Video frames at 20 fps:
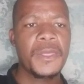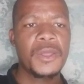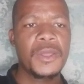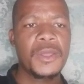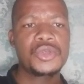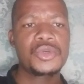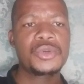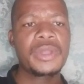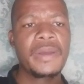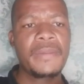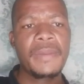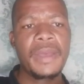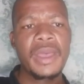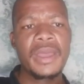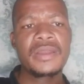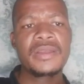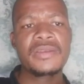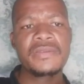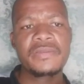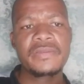Should a
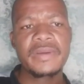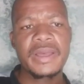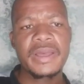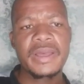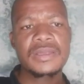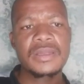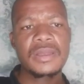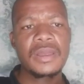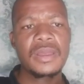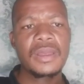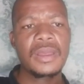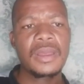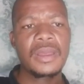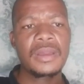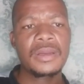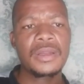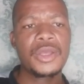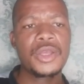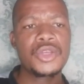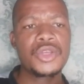man invest
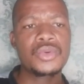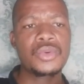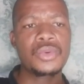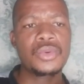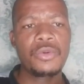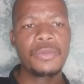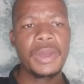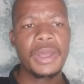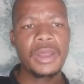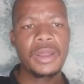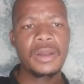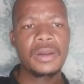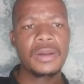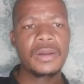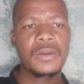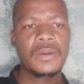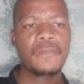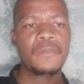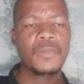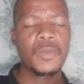in his
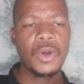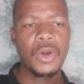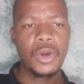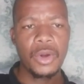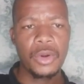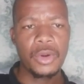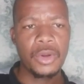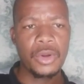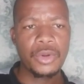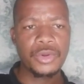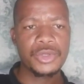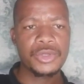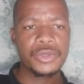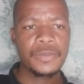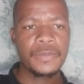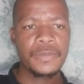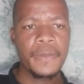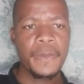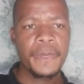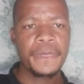woman or not?
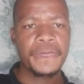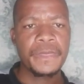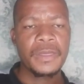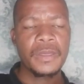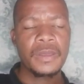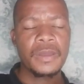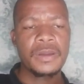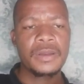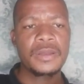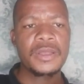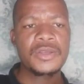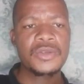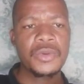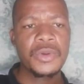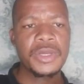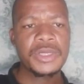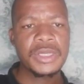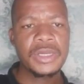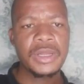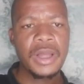This
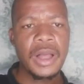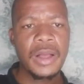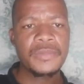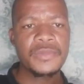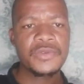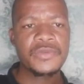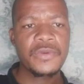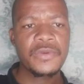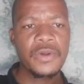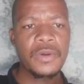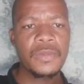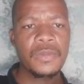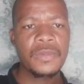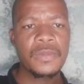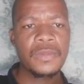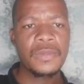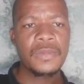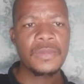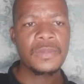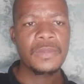question comes
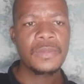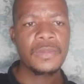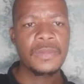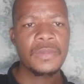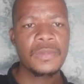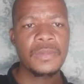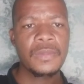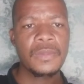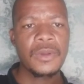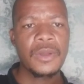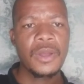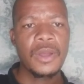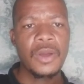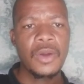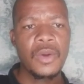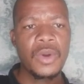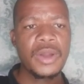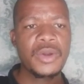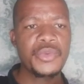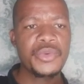from
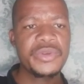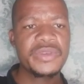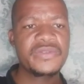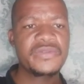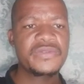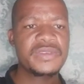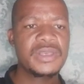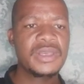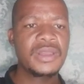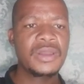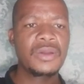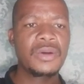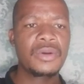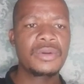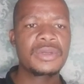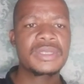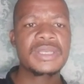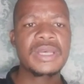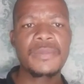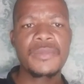what we've seen
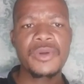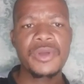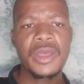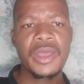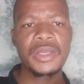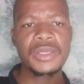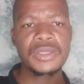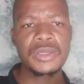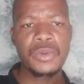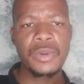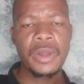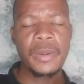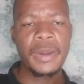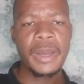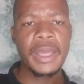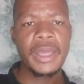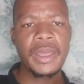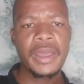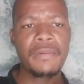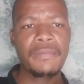on some occasion
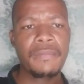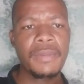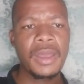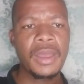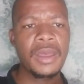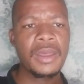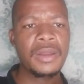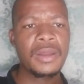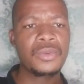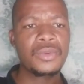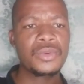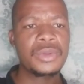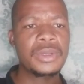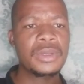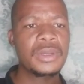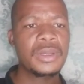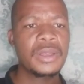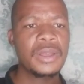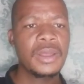whereby a man would